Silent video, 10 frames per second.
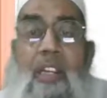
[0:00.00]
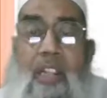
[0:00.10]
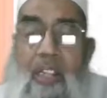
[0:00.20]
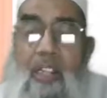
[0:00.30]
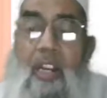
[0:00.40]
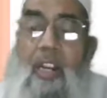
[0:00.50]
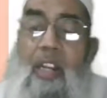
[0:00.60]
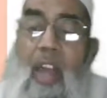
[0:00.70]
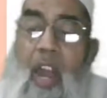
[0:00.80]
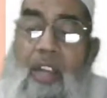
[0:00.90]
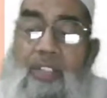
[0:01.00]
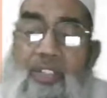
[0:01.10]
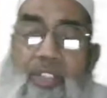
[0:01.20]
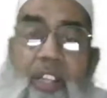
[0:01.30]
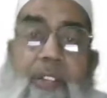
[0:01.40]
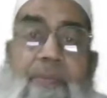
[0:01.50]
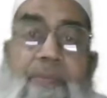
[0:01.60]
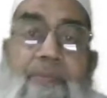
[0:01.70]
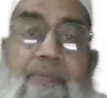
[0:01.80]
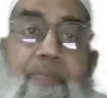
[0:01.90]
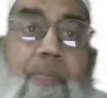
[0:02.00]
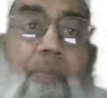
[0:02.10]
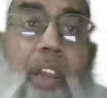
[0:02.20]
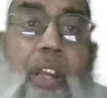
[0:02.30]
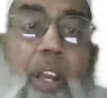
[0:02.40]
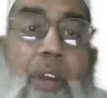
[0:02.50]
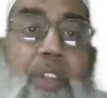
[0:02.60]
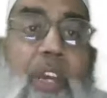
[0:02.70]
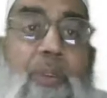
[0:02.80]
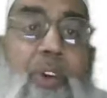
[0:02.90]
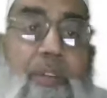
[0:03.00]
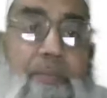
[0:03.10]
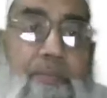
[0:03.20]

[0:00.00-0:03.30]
get enhanced. Now, therefore,